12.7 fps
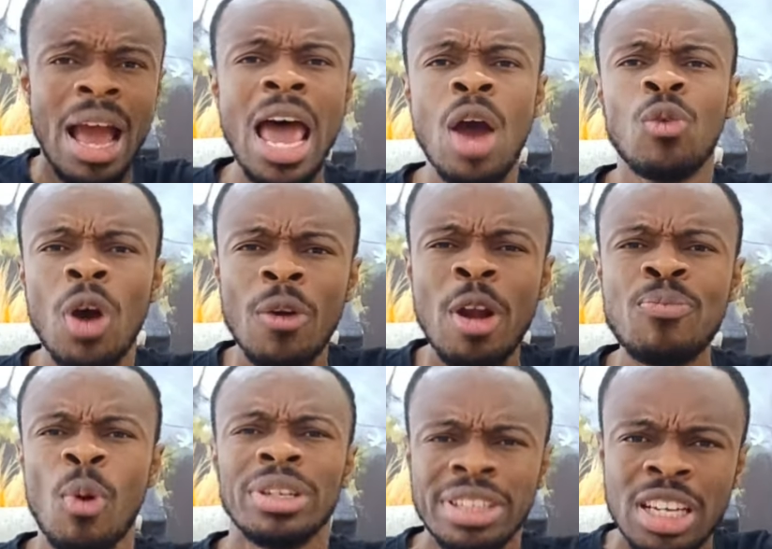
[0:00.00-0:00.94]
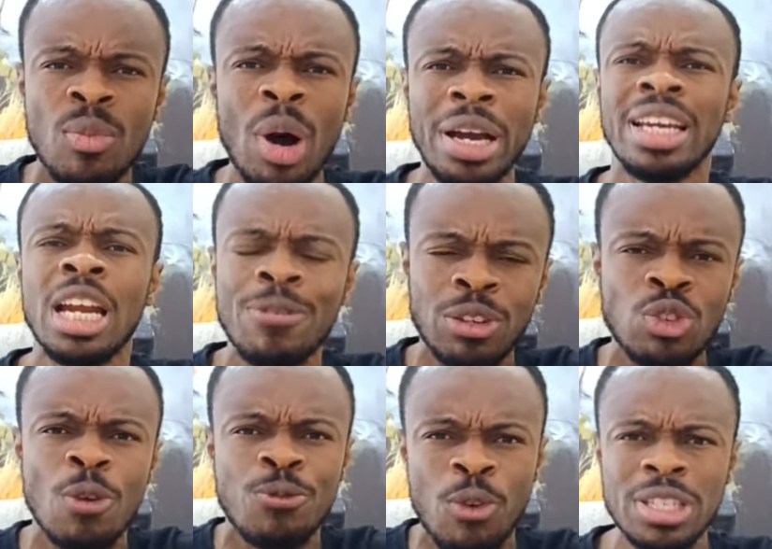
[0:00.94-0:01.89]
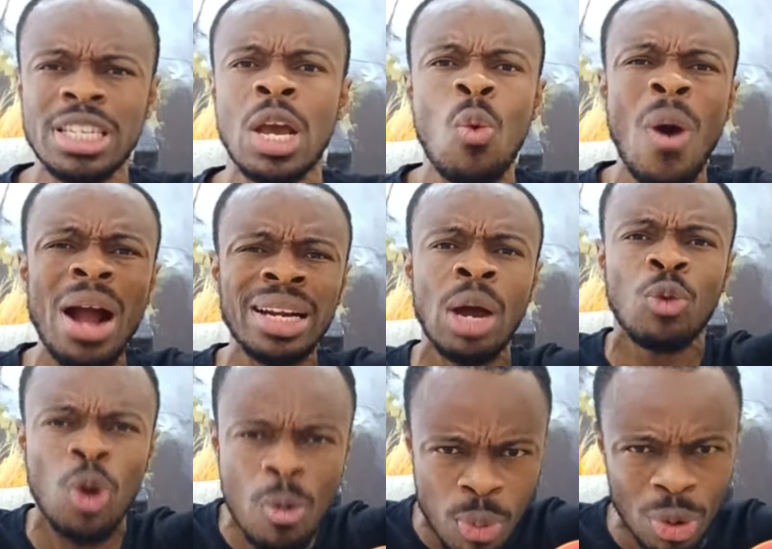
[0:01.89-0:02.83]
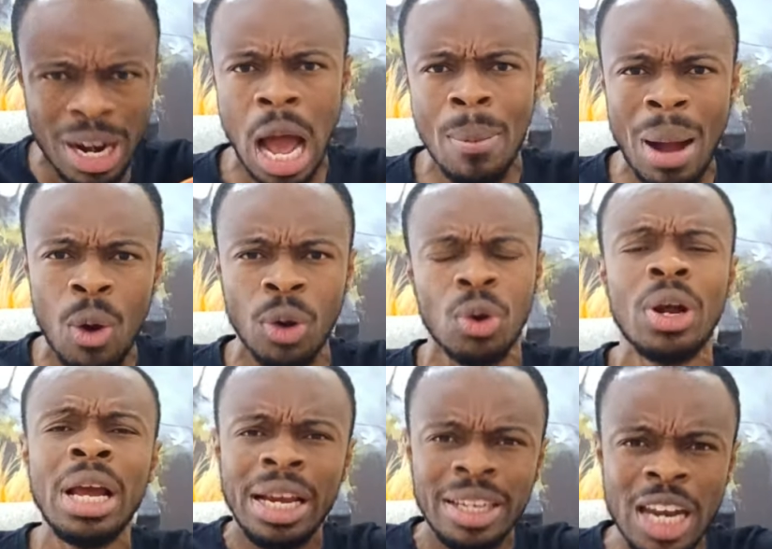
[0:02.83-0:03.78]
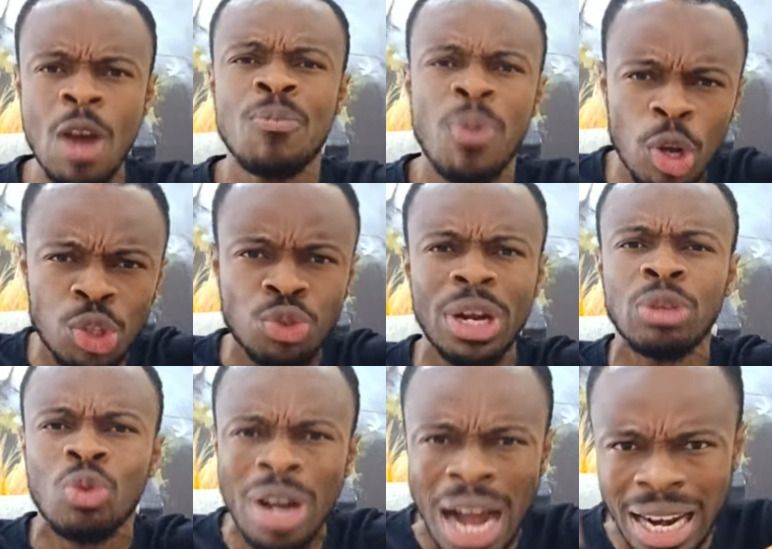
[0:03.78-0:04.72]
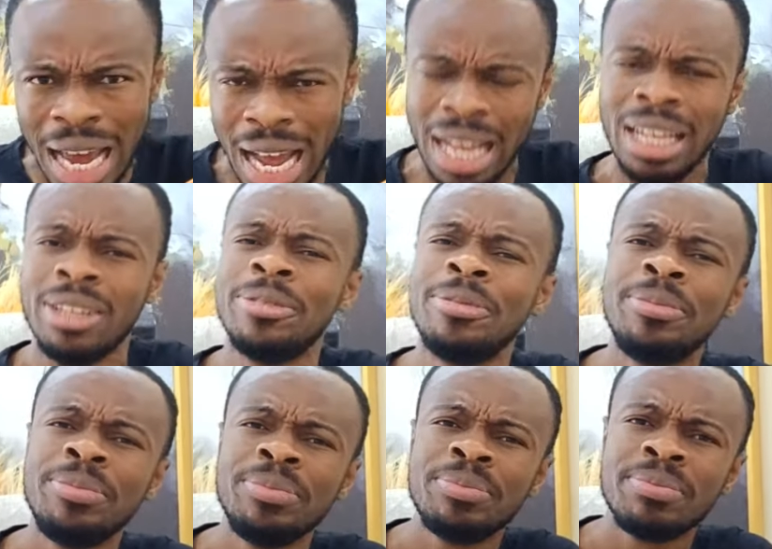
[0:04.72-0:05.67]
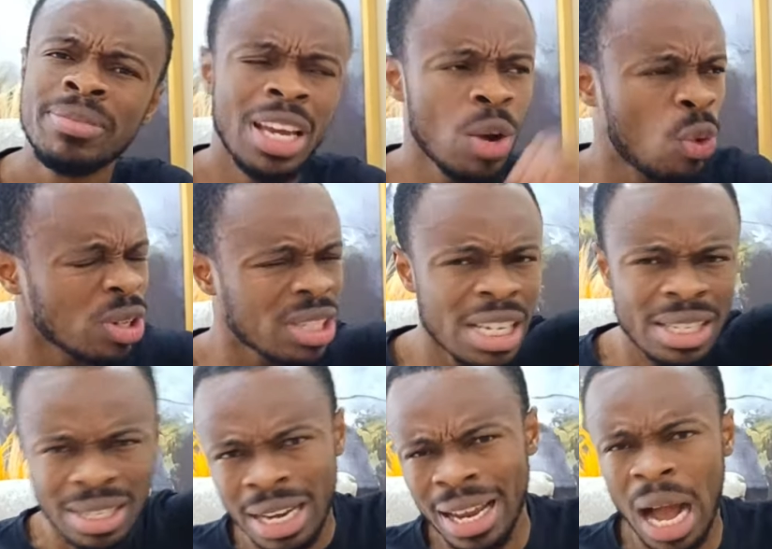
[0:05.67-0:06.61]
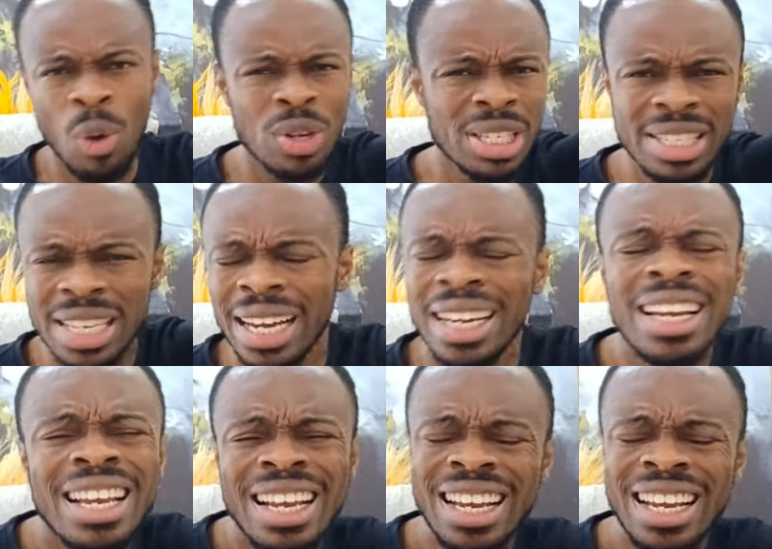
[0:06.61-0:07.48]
Equal reporting, Burkina Faso for say Wagner Group puna abahono. They post straight to Ghana. Ekosi saying,